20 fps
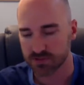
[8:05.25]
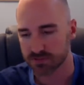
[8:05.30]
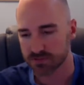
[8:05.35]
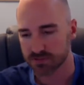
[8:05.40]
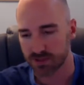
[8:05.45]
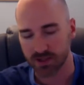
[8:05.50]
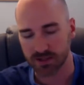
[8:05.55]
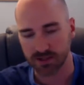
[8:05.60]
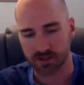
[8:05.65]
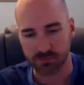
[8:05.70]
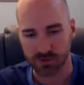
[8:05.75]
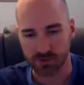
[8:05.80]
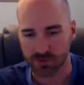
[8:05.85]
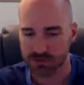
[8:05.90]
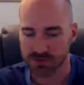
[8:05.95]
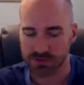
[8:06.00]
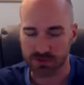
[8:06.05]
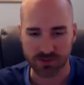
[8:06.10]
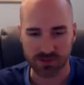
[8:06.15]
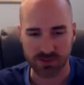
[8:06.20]
document or
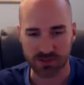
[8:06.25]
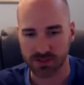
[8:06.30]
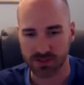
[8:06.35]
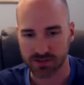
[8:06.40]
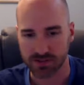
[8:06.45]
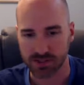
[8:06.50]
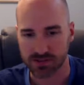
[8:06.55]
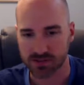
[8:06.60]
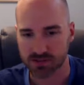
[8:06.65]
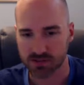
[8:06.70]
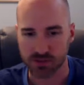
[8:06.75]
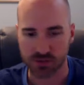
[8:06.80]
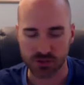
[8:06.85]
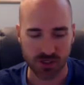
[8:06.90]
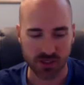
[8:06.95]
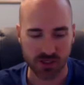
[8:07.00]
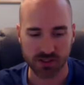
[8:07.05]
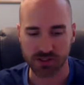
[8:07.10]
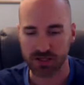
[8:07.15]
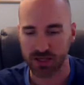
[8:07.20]
something like that. So you're
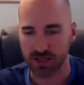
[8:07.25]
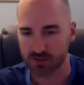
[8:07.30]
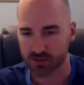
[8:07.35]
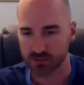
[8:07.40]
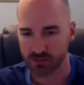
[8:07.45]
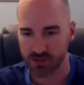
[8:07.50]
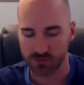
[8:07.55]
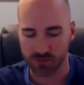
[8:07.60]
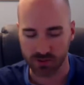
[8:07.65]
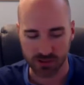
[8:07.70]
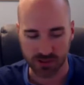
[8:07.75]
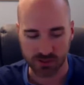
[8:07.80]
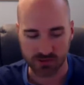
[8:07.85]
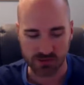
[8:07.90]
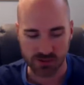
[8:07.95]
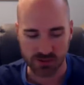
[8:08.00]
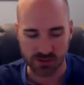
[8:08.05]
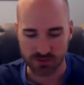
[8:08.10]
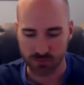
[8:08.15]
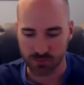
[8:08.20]
trying to gather email
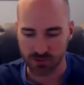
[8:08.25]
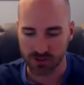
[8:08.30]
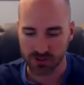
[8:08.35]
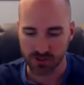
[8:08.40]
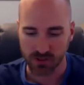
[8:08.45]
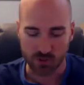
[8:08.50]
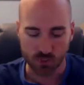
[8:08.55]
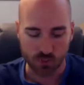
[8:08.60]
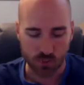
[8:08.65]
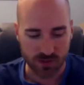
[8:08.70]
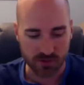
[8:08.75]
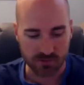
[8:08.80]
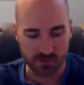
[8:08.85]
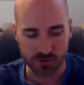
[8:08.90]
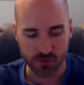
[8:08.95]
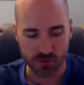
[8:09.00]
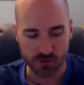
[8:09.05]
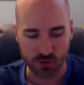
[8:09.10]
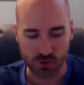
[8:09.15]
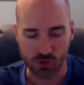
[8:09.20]
addresses, but whatever
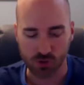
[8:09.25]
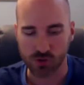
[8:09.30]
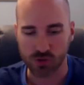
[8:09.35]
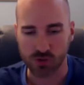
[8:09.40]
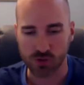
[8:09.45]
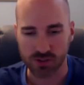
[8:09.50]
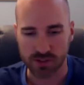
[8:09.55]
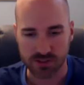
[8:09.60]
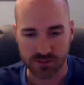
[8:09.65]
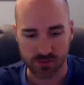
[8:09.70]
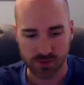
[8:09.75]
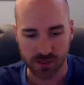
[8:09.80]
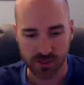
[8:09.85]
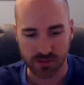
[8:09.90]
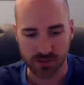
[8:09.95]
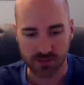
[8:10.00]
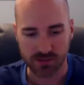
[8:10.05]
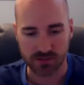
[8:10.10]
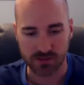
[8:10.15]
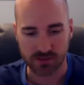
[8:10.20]
your goal is
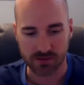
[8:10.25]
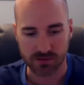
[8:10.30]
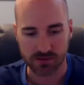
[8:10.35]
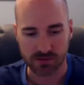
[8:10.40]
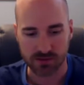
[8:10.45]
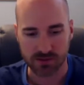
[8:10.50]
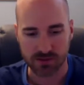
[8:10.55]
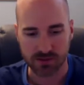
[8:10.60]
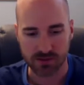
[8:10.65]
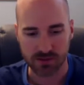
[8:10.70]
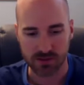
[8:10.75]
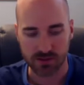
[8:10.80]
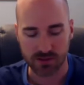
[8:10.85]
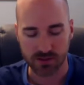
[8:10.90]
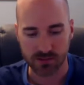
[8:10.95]
behind it, there's